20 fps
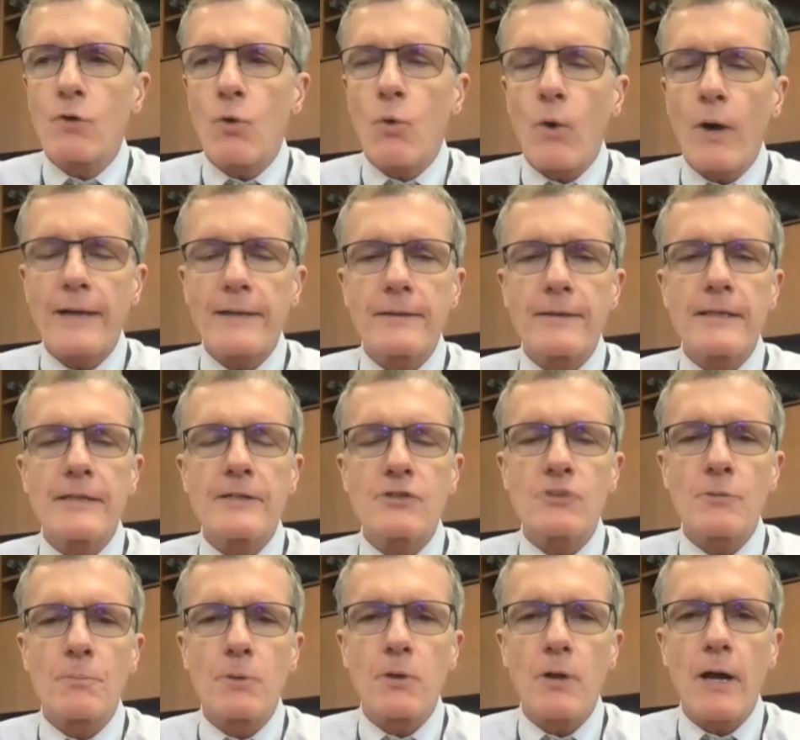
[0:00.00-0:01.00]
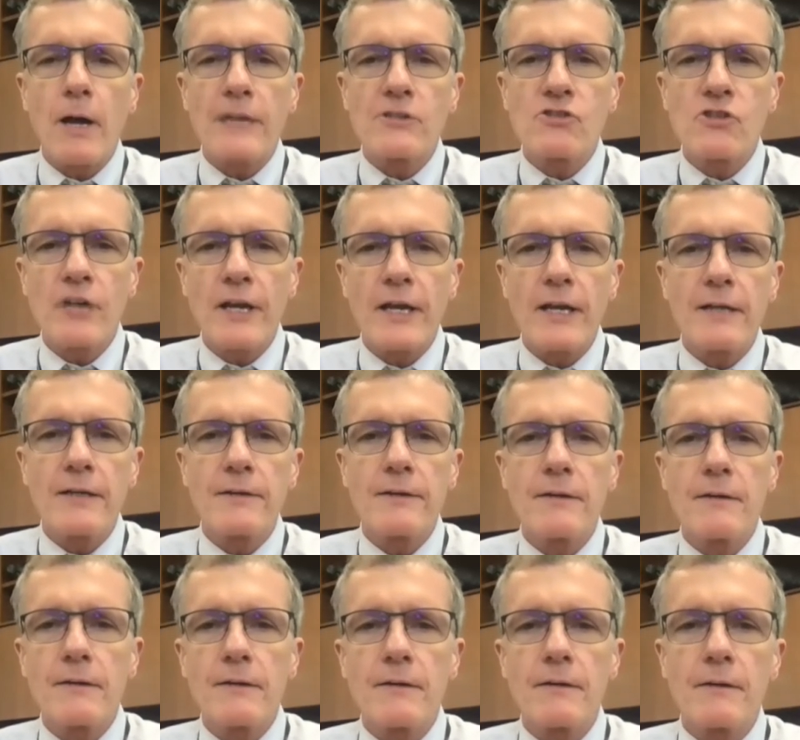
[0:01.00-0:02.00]
quite the supply chain,
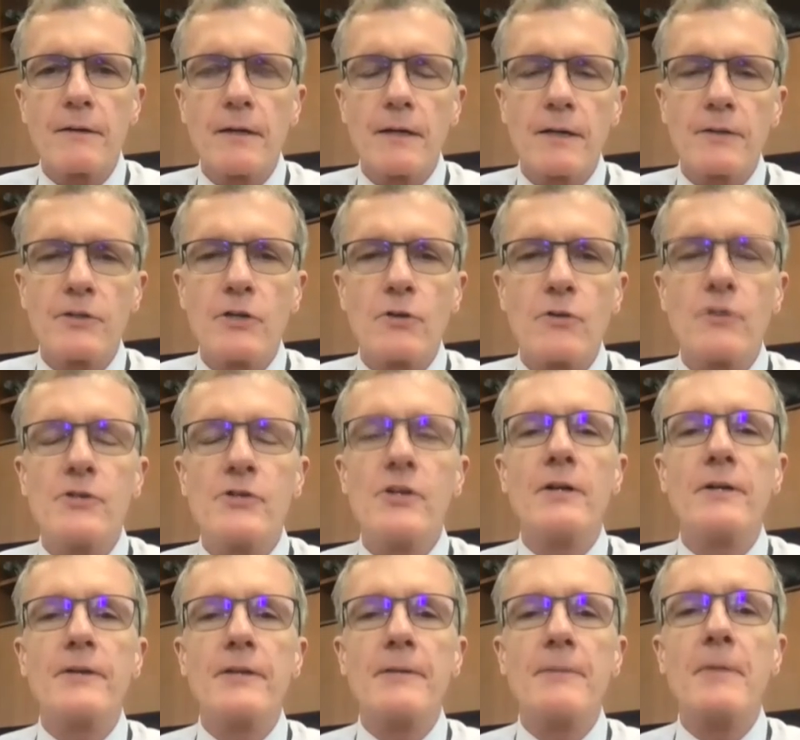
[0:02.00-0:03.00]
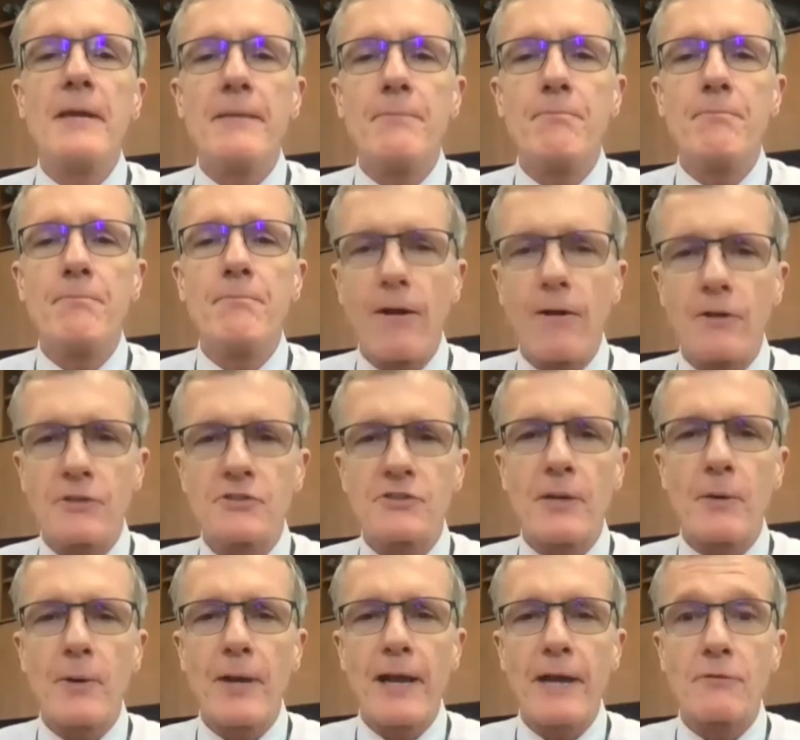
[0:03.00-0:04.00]
the imbalance
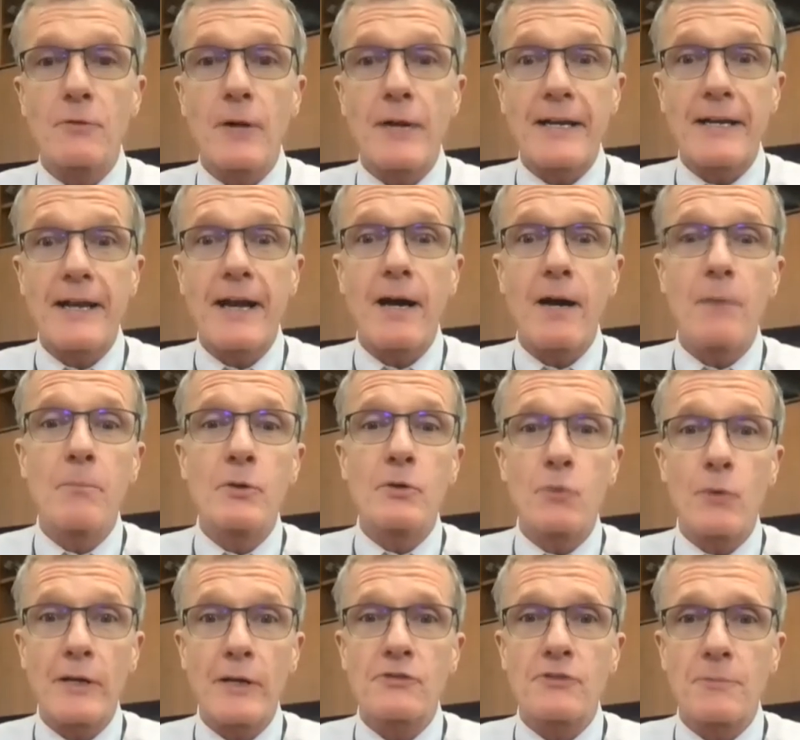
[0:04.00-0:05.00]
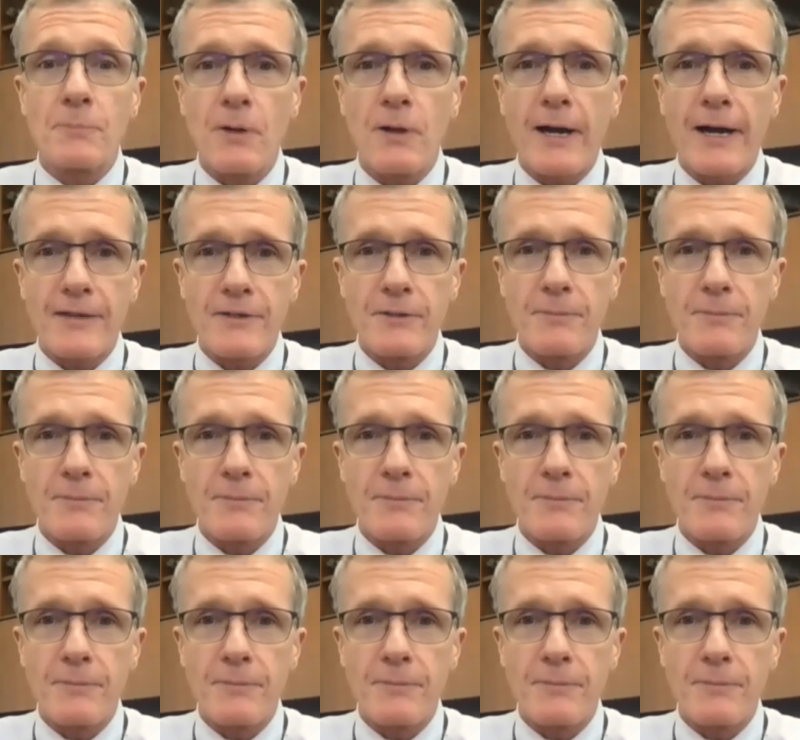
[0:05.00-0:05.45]
that we have right now between supply and